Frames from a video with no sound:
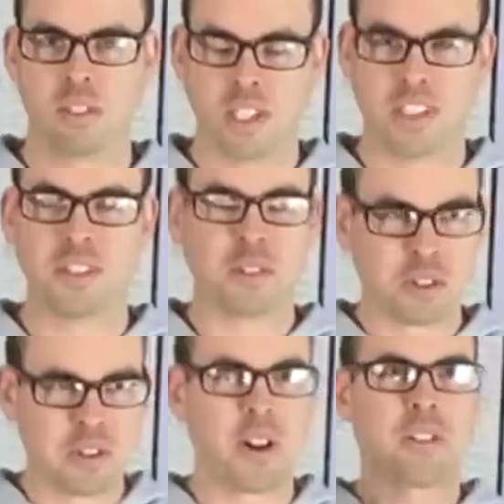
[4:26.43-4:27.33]
Like, you
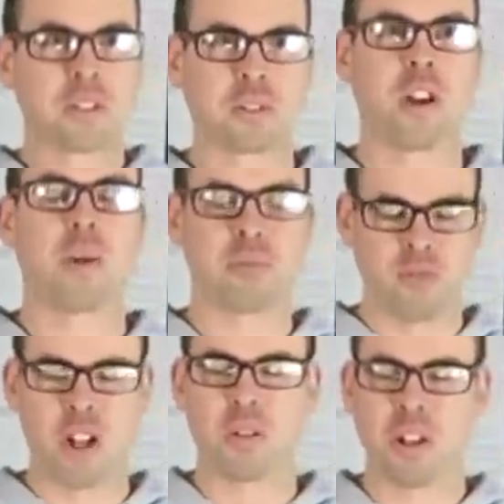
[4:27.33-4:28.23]
learned all this crap, you
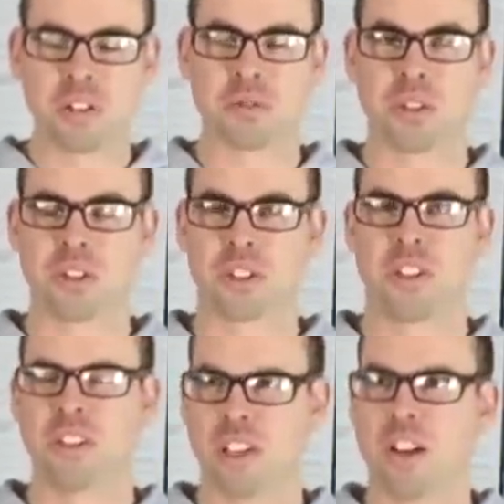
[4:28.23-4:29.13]
follow all these orders, and
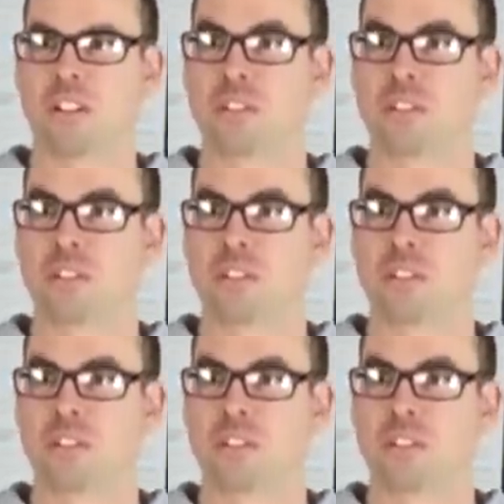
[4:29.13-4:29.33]
then you gotta